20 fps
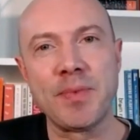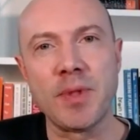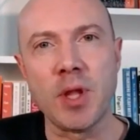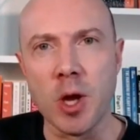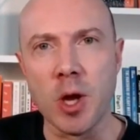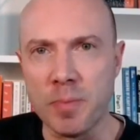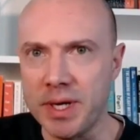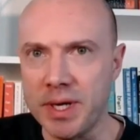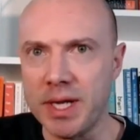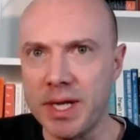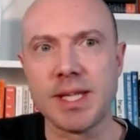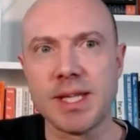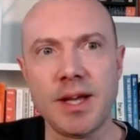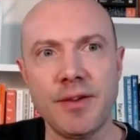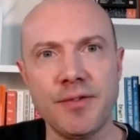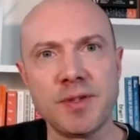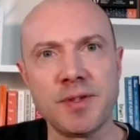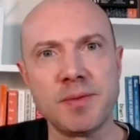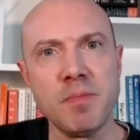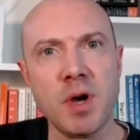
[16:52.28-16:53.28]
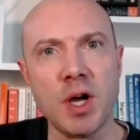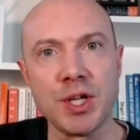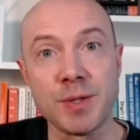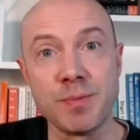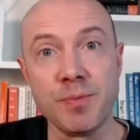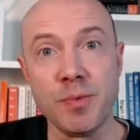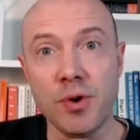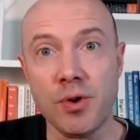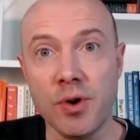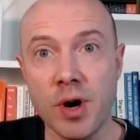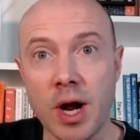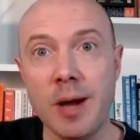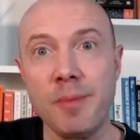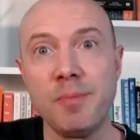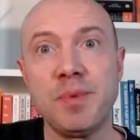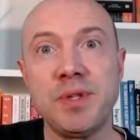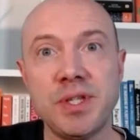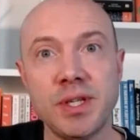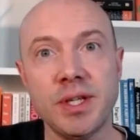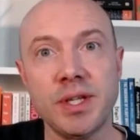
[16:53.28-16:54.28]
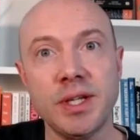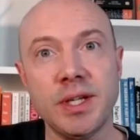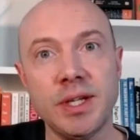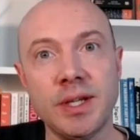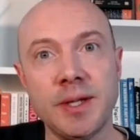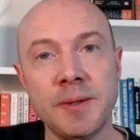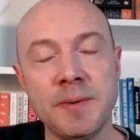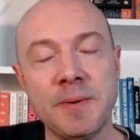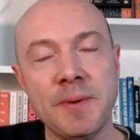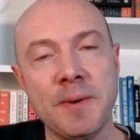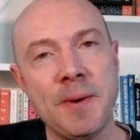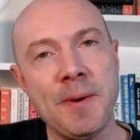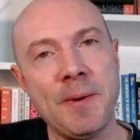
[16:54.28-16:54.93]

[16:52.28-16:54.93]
open ourselves much more up to,